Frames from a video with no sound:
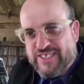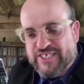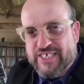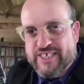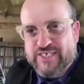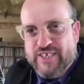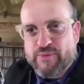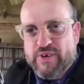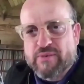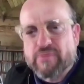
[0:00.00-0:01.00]
see this
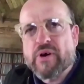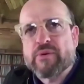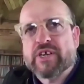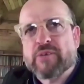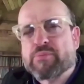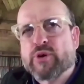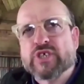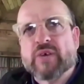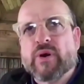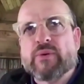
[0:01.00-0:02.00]
thing where we did a
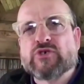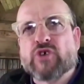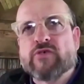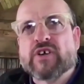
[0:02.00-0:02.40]
project where we drove